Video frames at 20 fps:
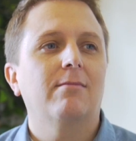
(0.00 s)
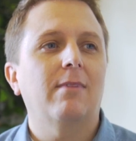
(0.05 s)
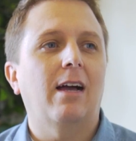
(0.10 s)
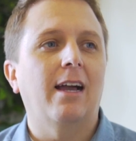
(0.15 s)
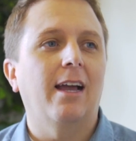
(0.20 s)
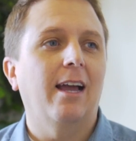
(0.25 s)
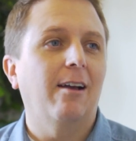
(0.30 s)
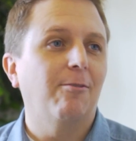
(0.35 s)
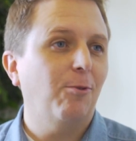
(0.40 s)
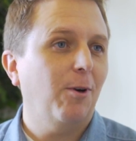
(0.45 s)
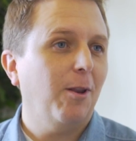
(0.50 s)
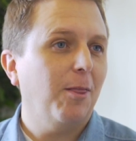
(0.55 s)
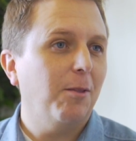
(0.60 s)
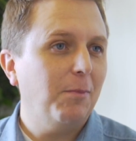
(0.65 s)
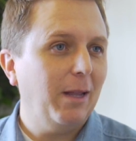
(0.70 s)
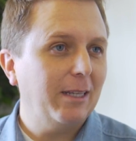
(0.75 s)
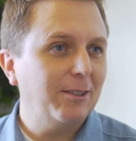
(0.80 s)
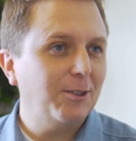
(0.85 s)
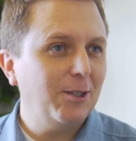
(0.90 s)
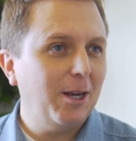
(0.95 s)
I have one of the
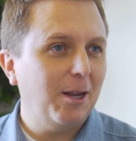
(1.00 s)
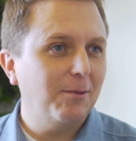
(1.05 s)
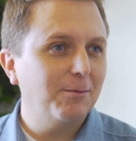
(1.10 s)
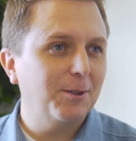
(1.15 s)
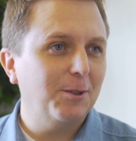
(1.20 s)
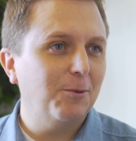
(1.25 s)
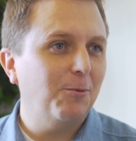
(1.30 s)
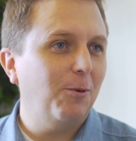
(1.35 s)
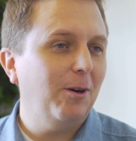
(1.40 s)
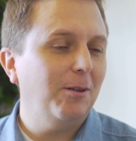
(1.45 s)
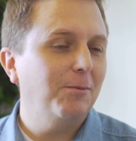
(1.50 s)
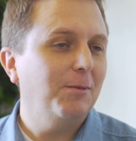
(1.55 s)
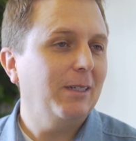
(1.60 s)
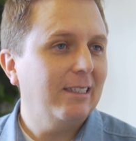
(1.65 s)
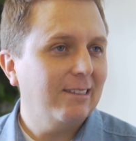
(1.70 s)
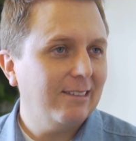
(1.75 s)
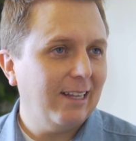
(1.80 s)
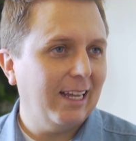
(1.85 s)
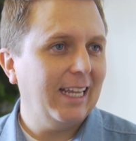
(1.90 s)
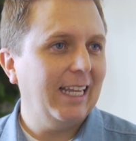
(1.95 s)
best jobs in the world
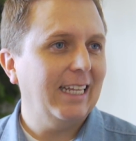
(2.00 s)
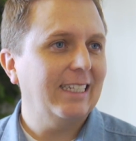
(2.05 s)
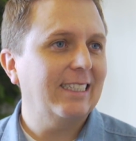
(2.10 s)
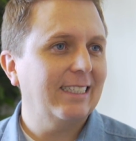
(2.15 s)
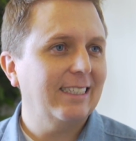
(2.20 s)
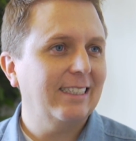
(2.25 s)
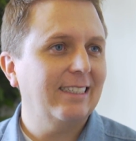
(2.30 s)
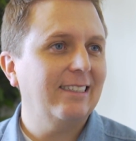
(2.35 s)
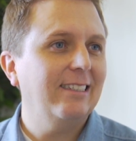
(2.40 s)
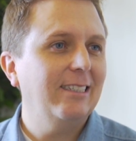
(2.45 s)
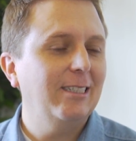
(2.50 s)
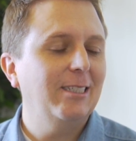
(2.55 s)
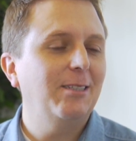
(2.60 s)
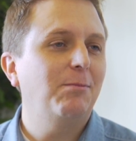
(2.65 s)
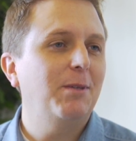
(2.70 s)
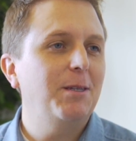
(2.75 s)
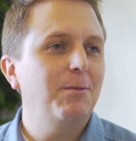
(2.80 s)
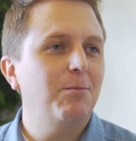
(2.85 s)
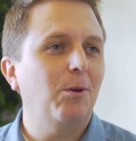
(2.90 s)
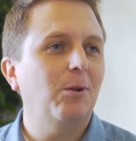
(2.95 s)
because I get to see
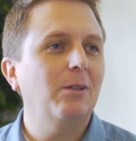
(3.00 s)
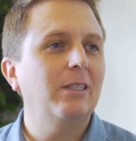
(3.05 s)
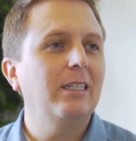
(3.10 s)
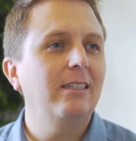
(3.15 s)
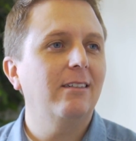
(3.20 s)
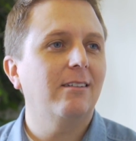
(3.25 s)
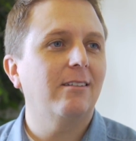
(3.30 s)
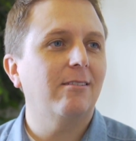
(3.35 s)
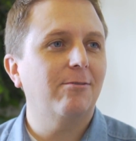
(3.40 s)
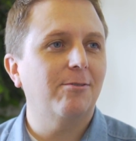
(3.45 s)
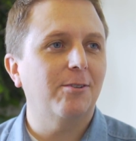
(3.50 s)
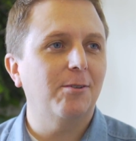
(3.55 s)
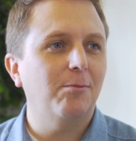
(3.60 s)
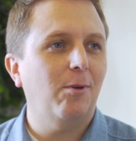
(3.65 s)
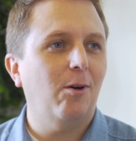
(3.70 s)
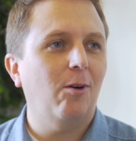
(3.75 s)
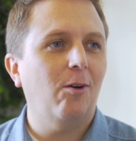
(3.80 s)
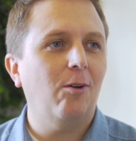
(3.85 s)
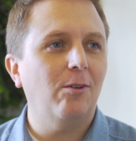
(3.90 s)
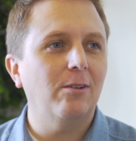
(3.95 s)
people heal from
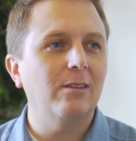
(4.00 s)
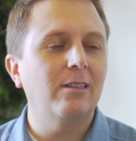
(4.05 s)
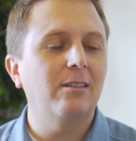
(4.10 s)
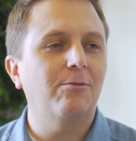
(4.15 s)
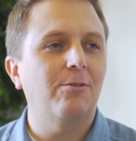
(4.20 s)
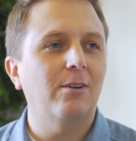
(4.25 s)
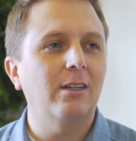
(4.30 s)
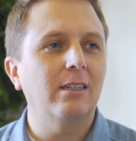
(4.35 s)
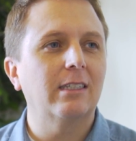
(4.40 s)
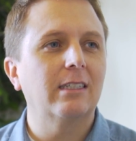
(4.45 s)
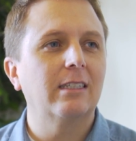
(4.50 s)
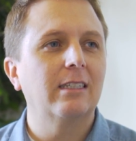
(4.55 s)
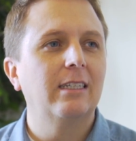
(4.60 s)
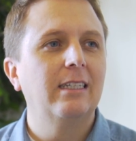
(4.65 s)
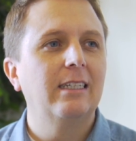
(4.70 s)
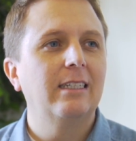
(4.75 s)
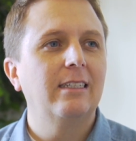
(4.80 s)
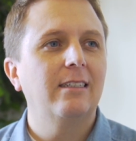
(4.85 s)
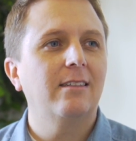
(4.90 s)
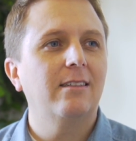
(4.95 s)
all different
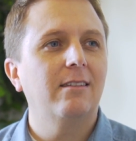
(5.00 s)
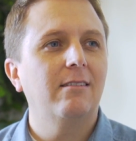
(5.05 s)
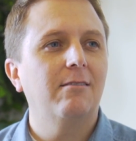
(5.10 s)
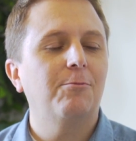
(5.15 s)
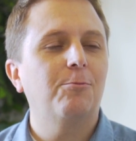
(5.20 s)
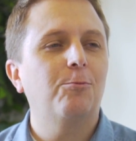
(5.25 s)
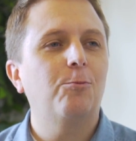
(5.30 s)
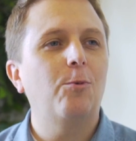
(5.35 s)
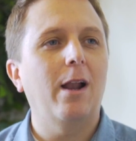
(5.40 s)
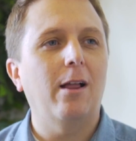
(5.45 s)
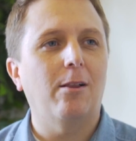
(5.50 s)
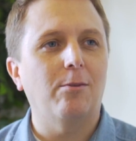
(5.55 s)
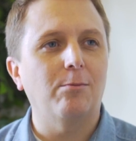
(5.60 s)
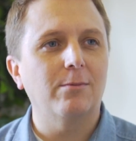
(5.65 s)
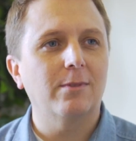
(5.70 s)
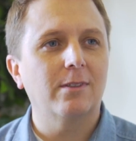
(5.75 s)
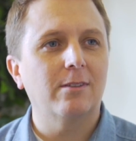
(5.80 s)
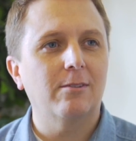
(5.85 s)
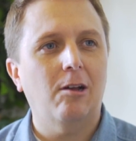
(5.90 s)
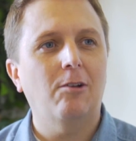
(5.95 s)

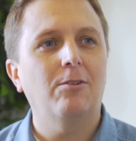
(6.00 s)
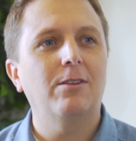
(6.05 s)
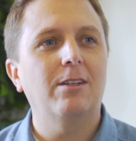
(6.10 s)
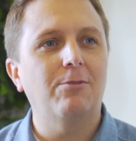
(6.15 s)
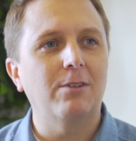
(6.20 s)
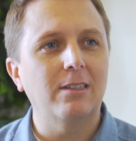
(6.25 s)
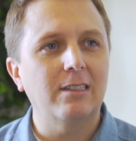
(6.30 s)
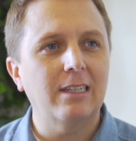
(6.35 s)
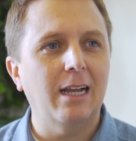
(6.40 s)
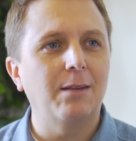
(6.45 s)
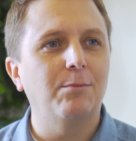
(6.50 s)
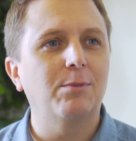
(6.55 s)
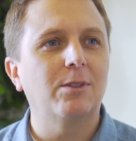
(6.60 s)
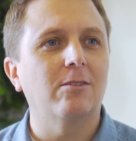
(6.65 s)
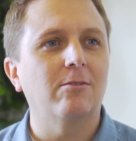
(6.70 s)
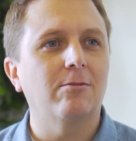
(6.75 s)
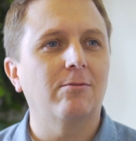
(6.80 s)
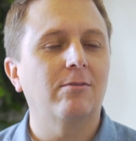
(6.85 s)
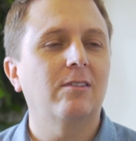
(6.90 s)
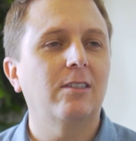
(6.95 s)
realms, all different types
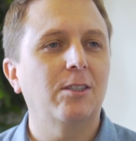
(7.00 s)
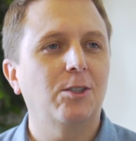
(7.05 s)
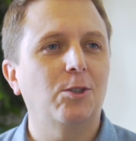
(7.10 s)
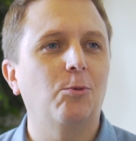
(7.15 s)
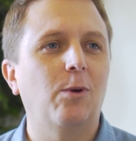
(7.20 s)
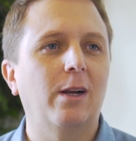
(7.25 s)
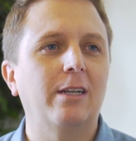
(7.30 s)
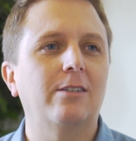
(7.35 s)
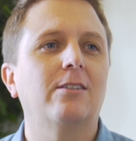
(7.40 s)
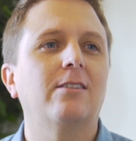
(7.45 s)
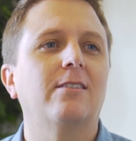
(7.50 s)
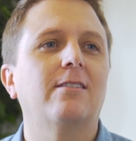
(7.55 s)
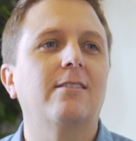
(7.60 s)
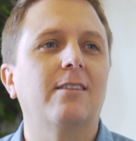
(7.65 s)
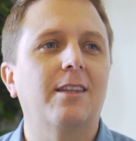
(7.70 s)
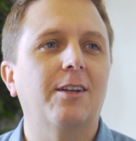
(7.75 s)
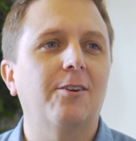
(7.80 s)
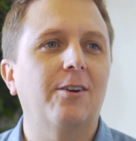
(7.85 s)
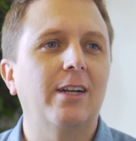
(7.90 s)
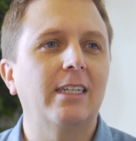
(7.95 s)
of situations
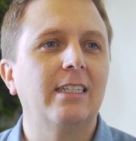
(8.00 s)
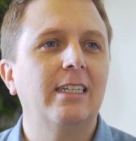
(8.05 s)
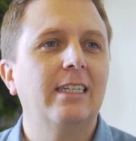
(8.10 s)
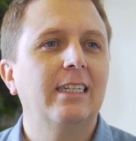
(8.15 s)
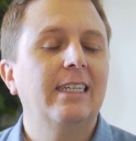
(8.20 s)
that they're in.